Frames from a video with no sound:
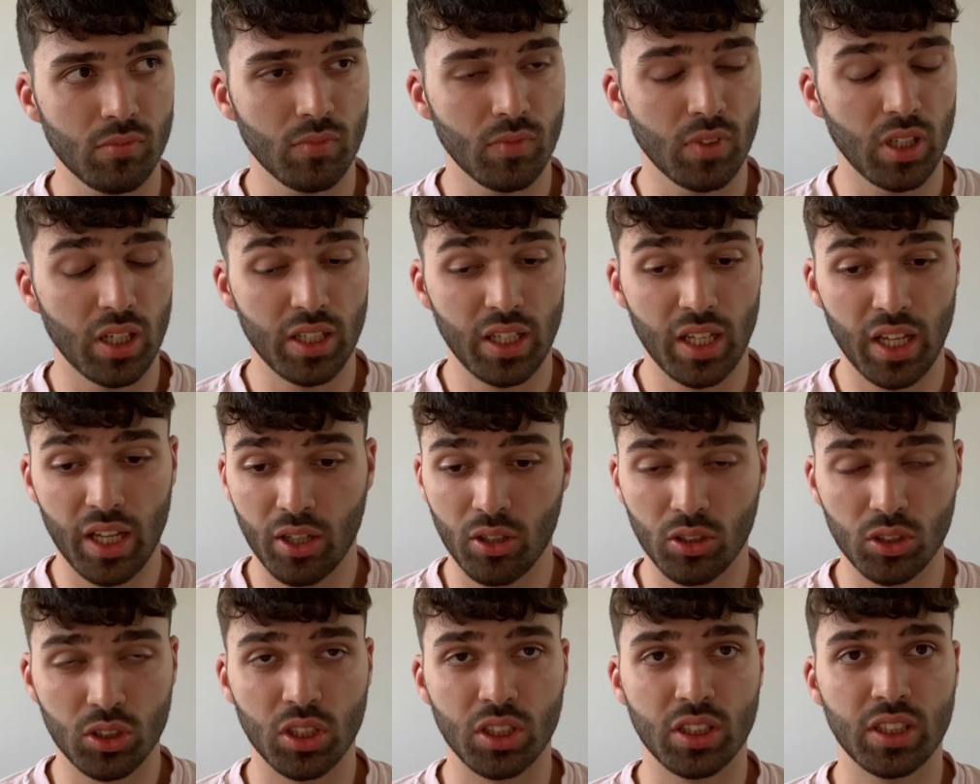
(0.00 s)
And yeah, it
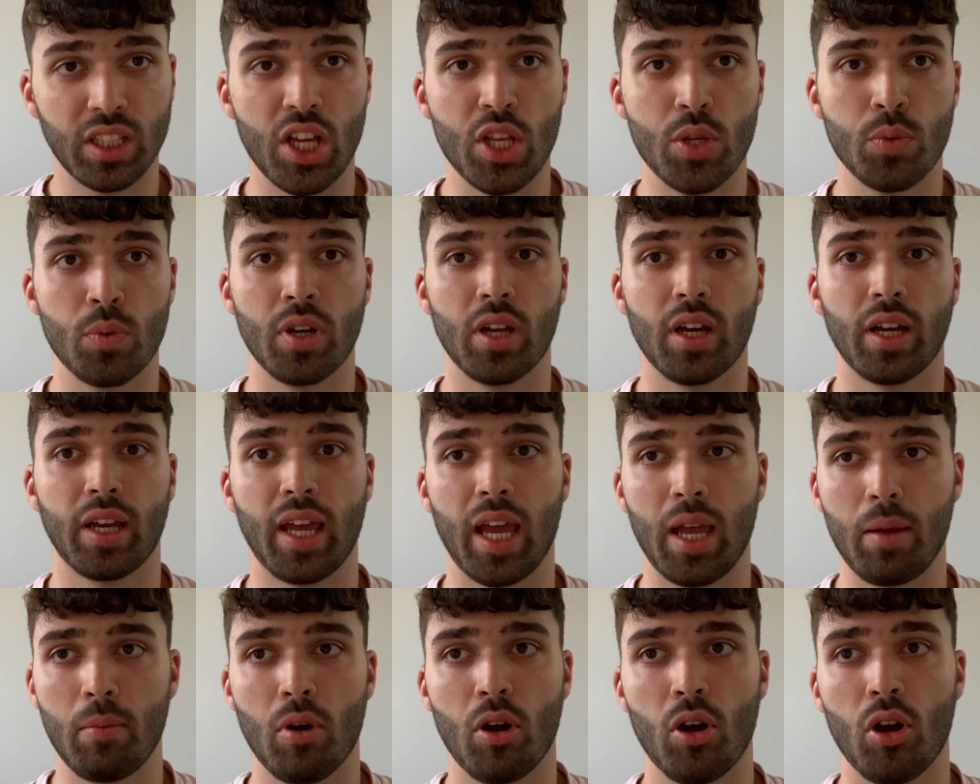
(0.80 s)
got to a stage when I
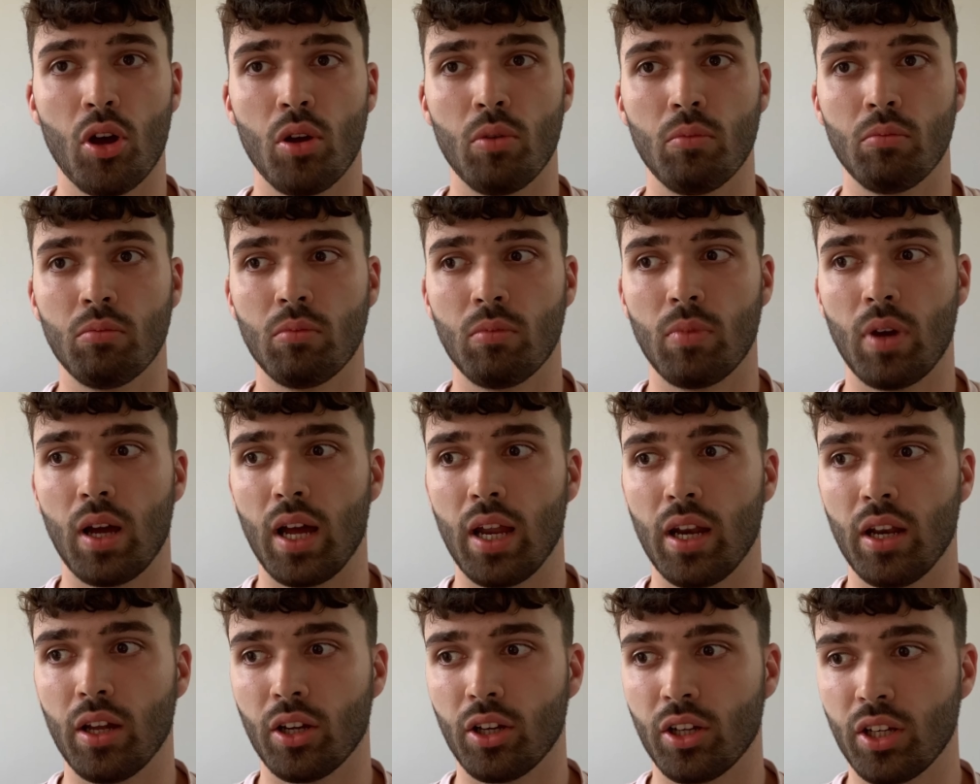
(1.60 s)
came home
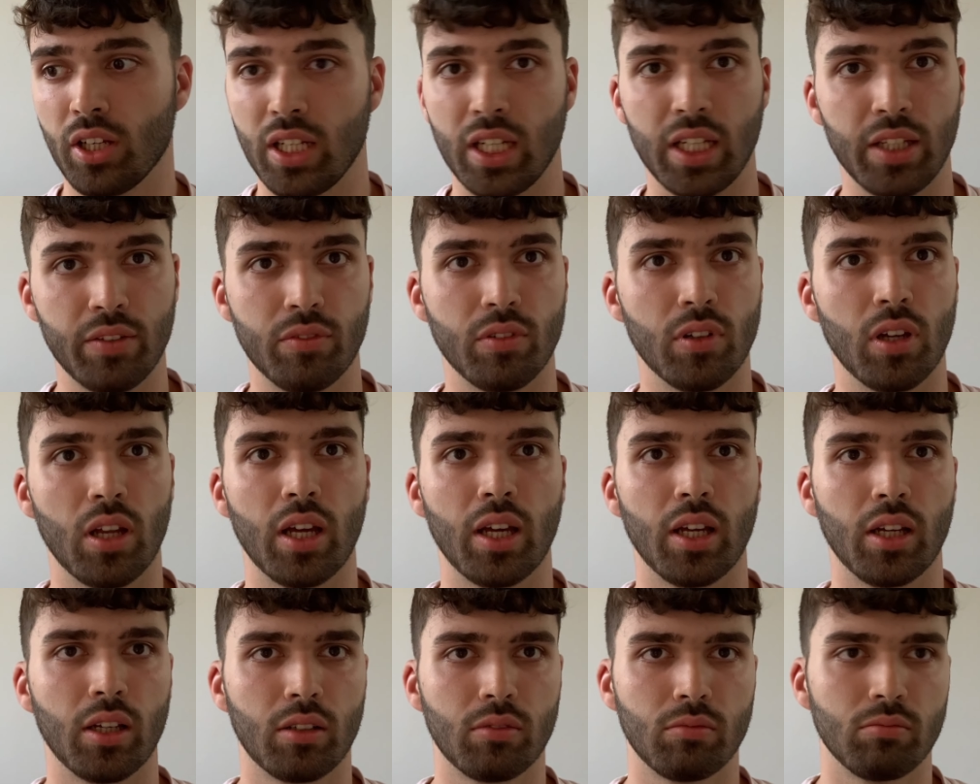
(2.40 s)
and I couldn't even
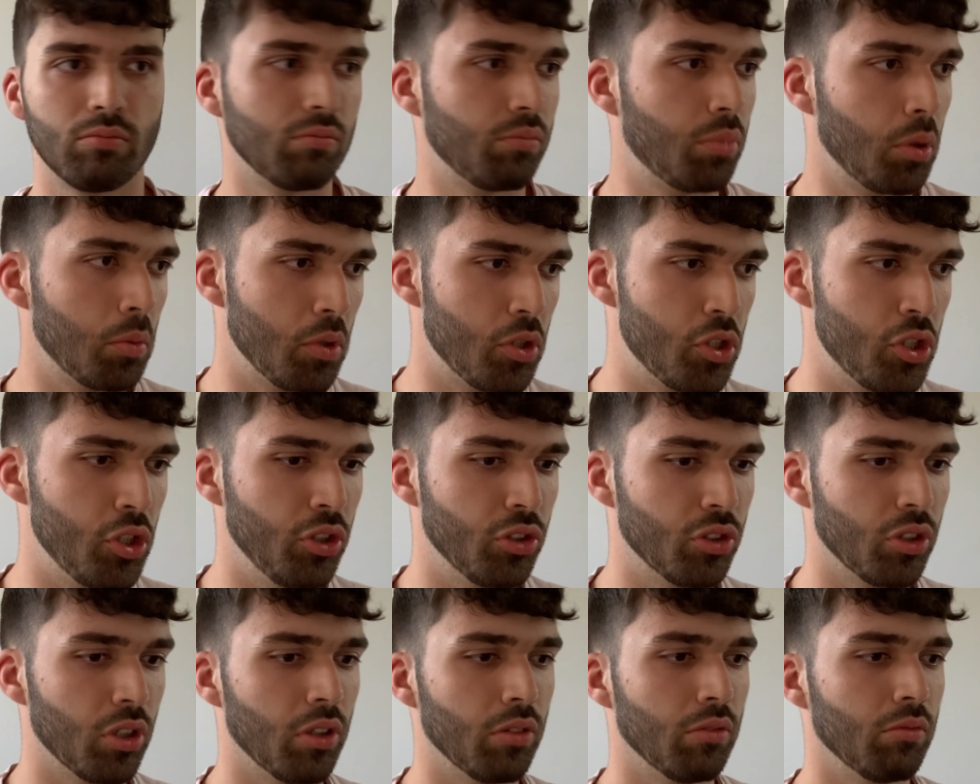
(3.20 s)
like put my shoes
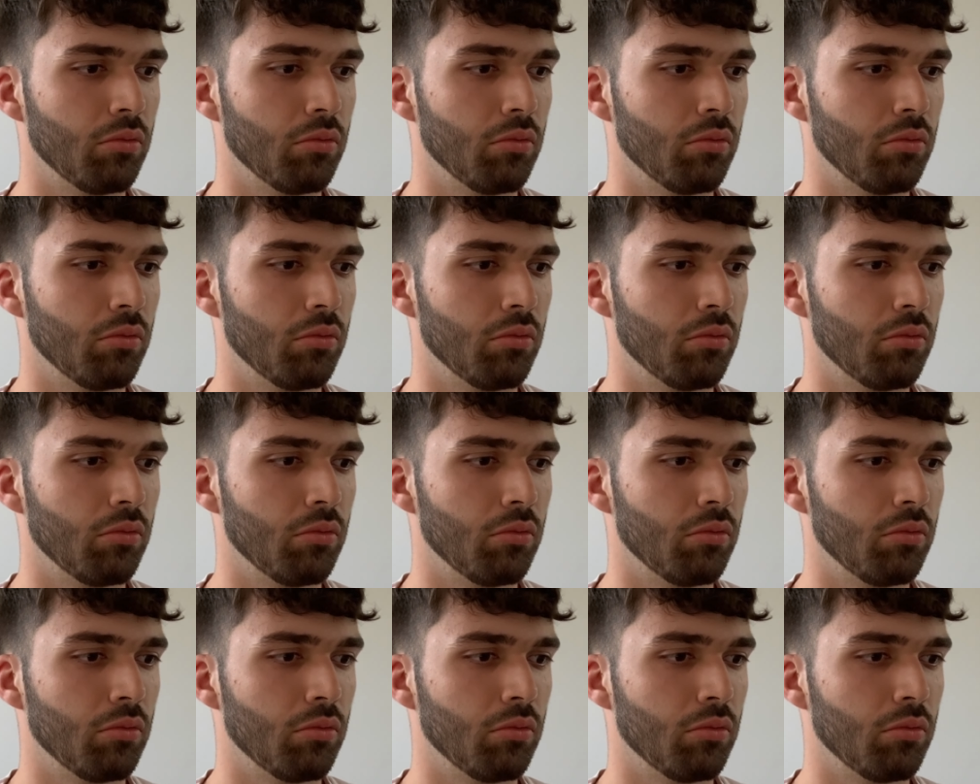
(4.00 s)
on,